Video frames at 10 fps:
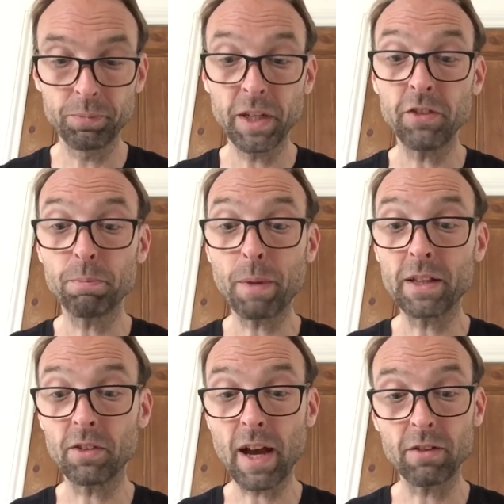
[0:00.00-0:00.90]
He
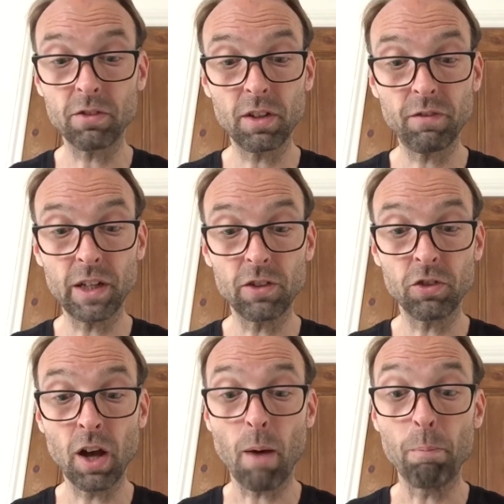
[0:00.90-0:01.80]
sped down to the
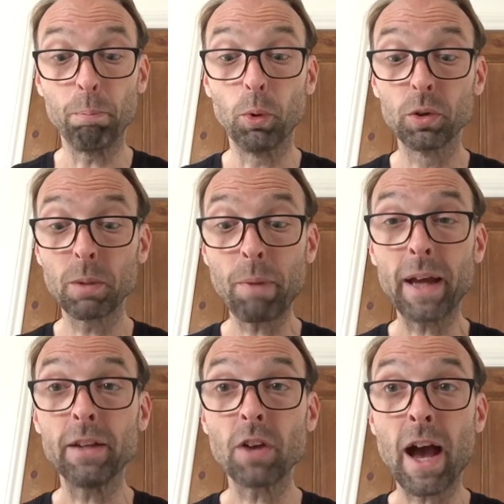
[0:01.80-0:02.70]
village and bought the
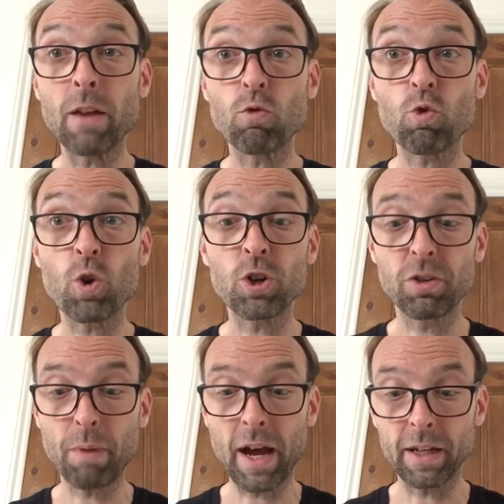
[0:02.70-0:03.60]
paint and
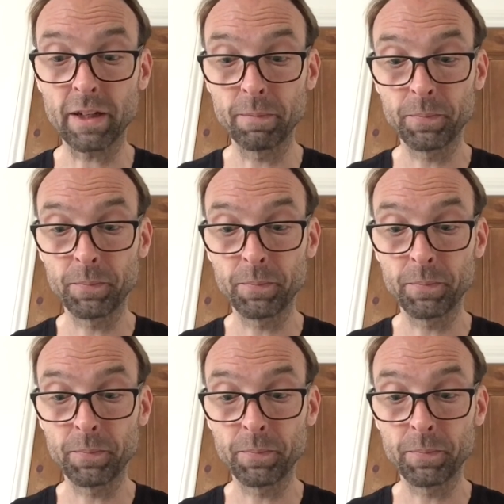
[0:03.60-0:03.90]
rushed back.